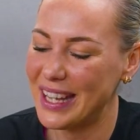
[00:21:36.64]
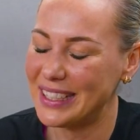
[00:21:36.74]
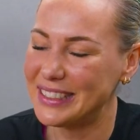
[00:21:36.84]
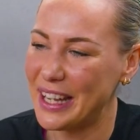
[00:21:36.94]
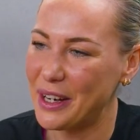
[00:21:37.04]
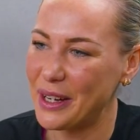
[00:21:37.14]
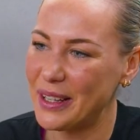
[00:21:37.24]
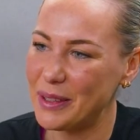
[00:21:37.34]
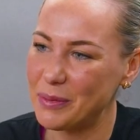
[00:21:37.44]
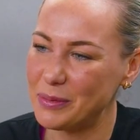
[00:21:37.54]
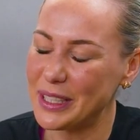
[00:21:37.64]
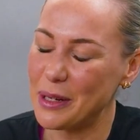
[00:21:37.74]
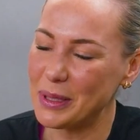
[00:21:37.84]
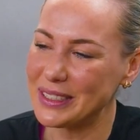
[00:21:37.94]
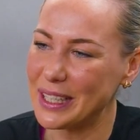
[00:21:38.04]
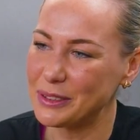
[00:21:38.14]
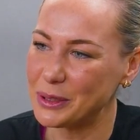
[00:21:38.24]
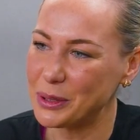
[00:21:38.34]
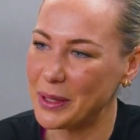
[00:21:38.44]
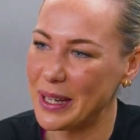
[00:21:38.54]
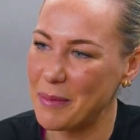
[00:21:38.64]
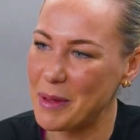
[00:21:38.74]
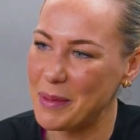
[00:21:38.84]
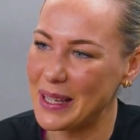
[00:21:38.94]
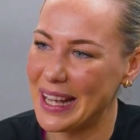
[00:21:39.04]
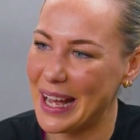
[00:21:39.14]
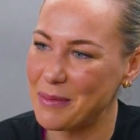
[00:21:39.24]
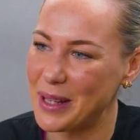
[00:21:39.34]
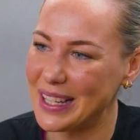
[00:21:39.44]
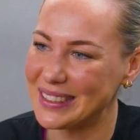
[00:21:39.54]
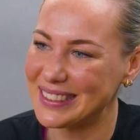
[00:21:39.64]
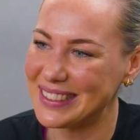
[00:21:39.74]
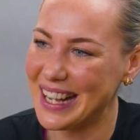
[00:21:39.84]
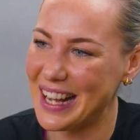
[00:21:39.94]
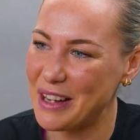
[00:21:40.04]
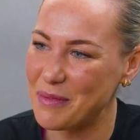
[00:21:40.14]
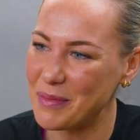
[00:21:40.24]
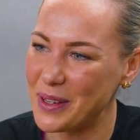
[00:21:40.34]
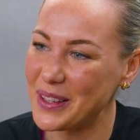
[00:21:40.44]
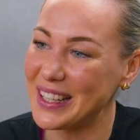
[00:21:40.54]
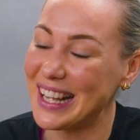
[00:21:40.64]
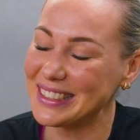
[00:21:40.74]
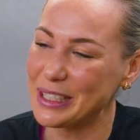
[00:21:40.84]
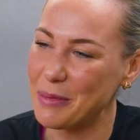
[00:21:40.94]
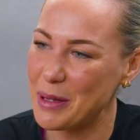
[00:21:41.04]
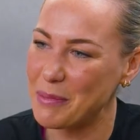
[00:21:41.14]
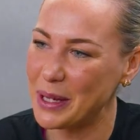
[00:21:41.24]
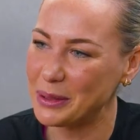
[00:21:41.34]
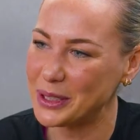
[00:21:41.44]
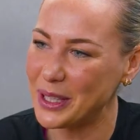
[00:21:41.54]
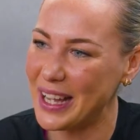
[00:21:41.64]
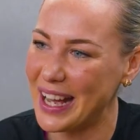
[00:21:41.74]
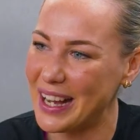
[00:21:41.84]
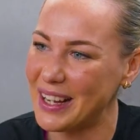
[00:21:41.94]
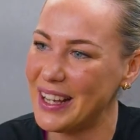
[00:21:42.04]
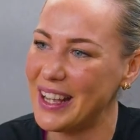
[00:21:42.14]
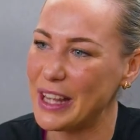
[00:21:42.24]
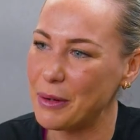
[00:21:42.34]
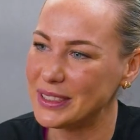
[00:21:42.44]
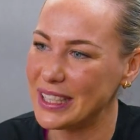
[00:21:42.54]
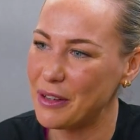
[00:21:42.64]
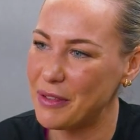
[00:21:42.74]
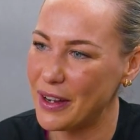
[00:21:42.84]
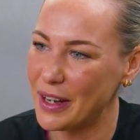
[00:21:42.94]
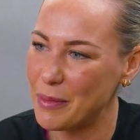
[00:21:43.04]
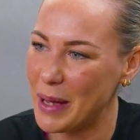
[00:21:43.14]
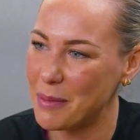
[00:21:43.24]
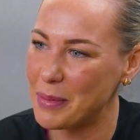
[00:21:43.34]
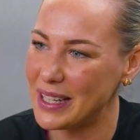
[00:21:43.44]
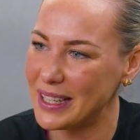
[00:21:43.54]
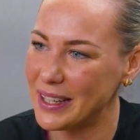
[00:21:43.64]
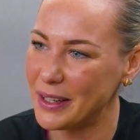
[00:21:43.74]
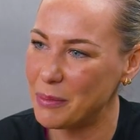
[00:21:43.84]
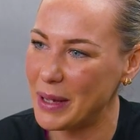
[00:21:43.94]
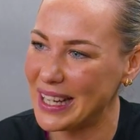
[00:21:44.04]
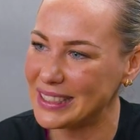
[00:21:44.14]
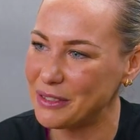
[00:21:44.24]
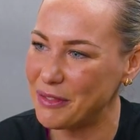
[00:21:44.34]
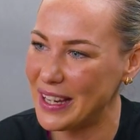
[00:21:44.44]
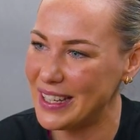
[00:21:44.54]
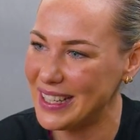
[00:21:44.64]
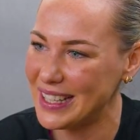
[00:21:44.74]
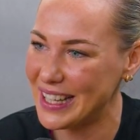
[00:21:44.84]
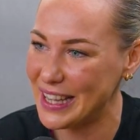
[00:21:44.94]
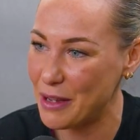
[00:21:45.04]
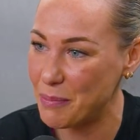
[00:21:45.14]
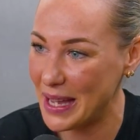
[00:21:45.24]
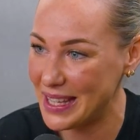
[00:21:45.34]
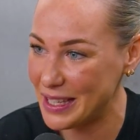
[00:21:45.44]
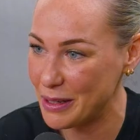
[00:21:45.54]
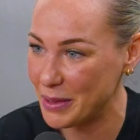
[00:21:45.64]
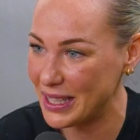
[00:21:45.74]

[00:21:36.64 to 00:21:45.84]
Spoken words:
Sarah Blitzars was talking up the big game on the last WNBL show, how they were sick of hearing about Bendigo being undefeated, and then they beat them.